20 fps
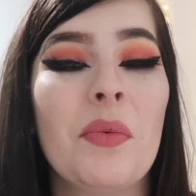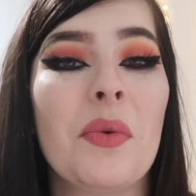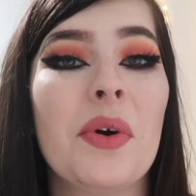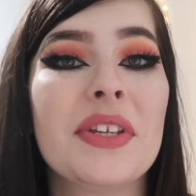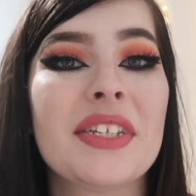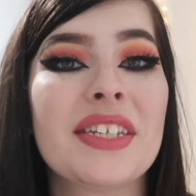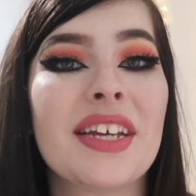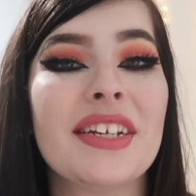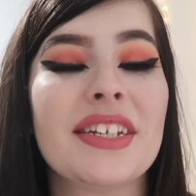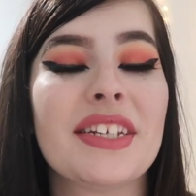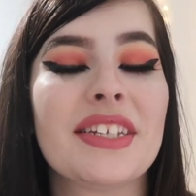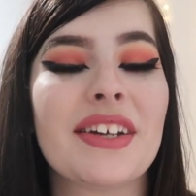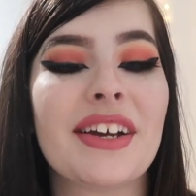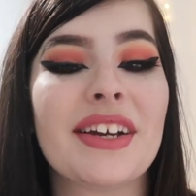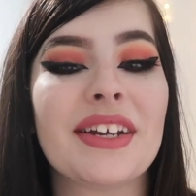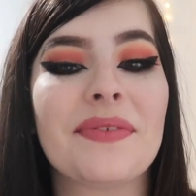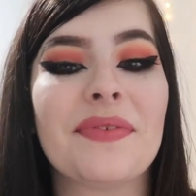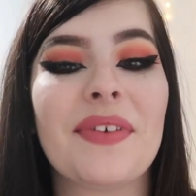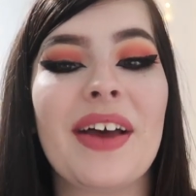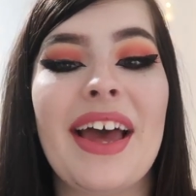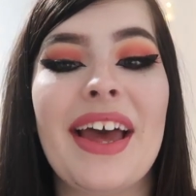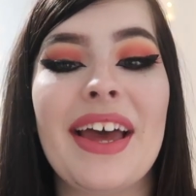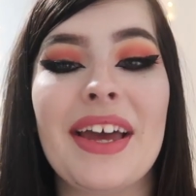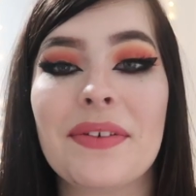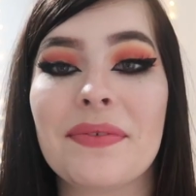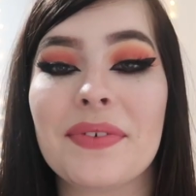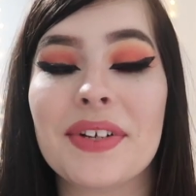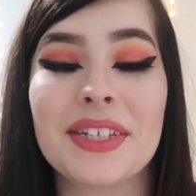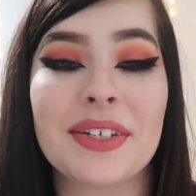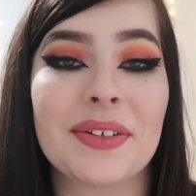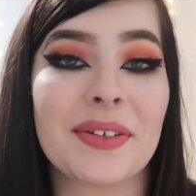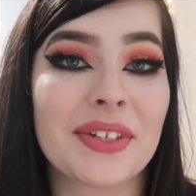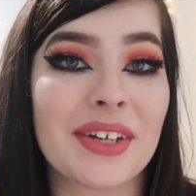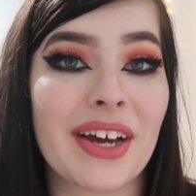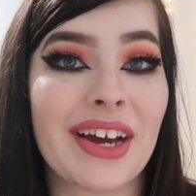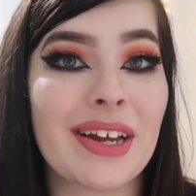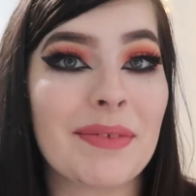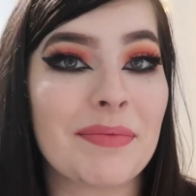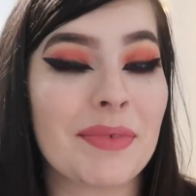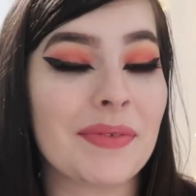ones that are designed for every single
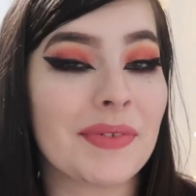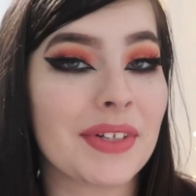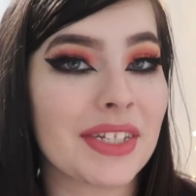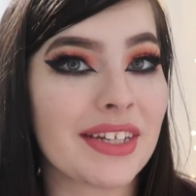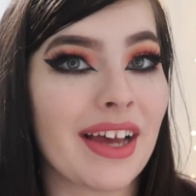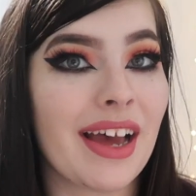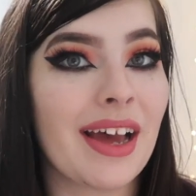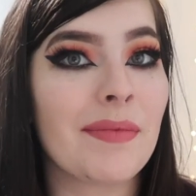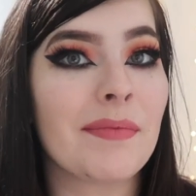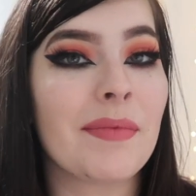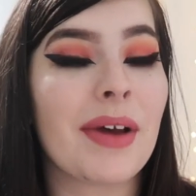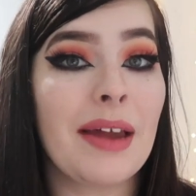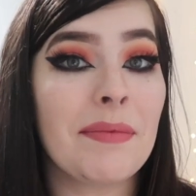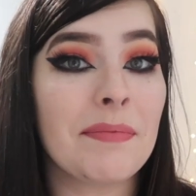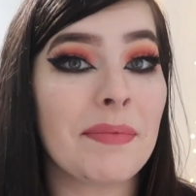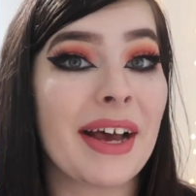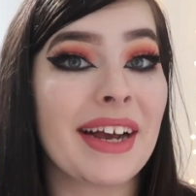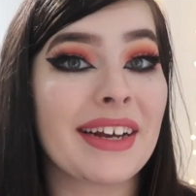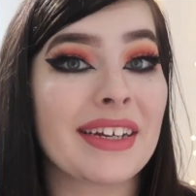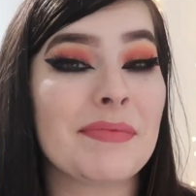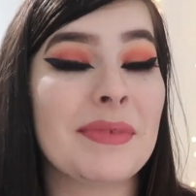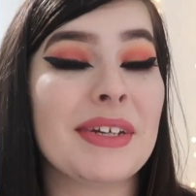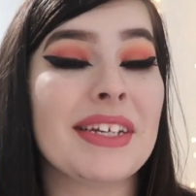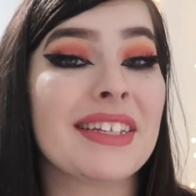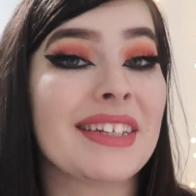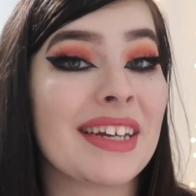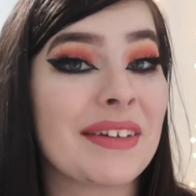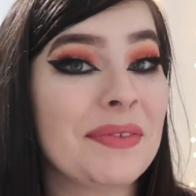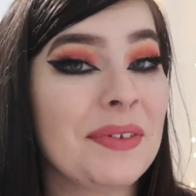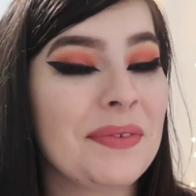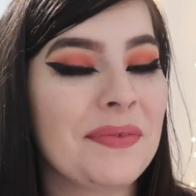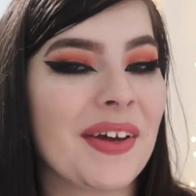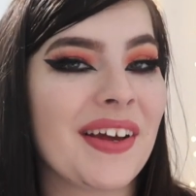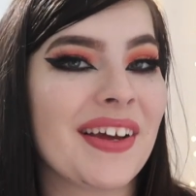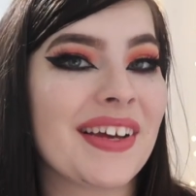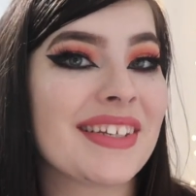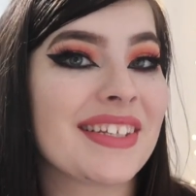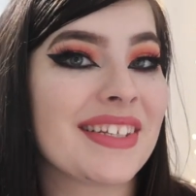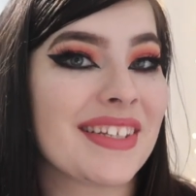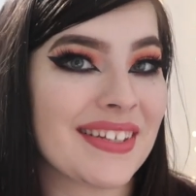type of exam and bagged me several
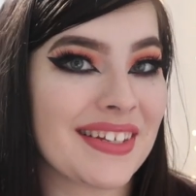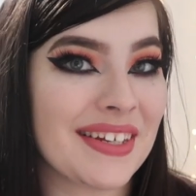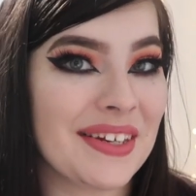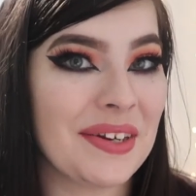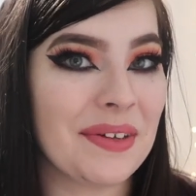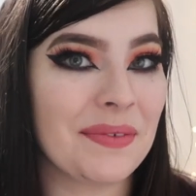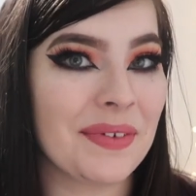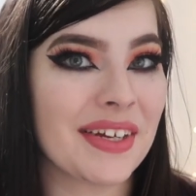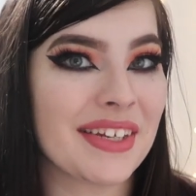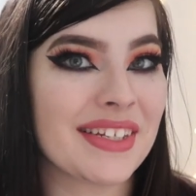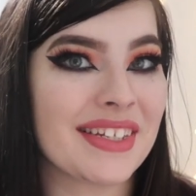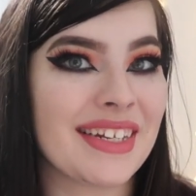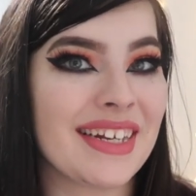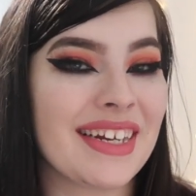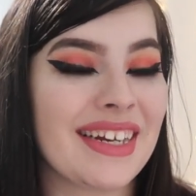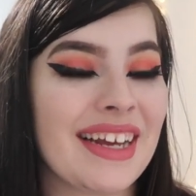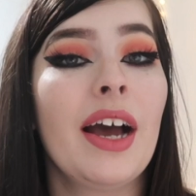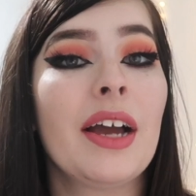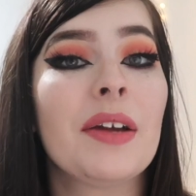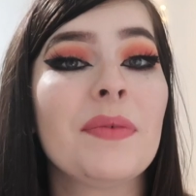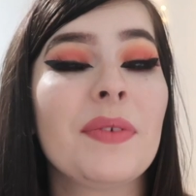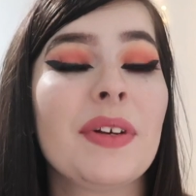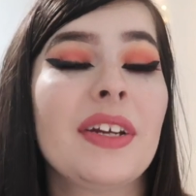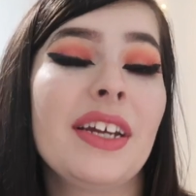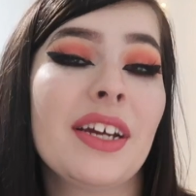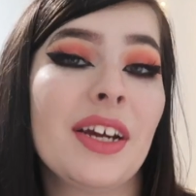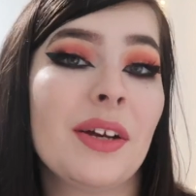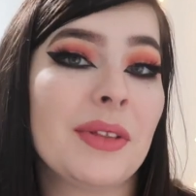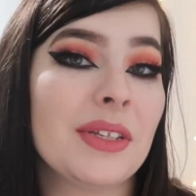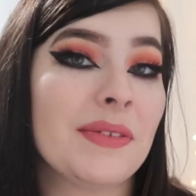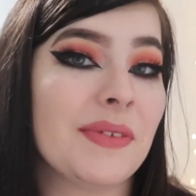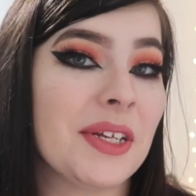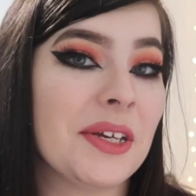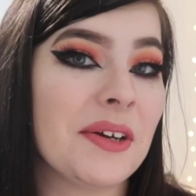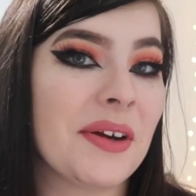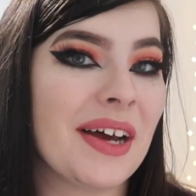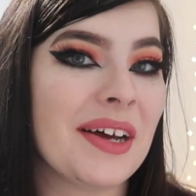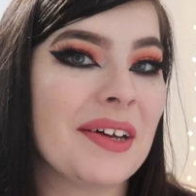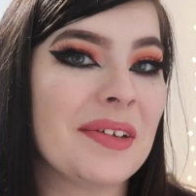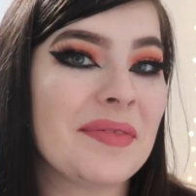firsts at university. I really hope this video
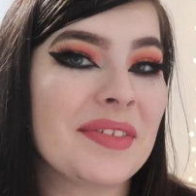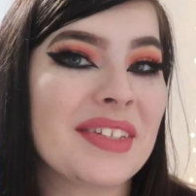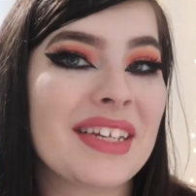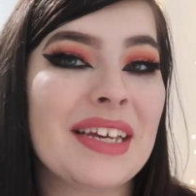helped.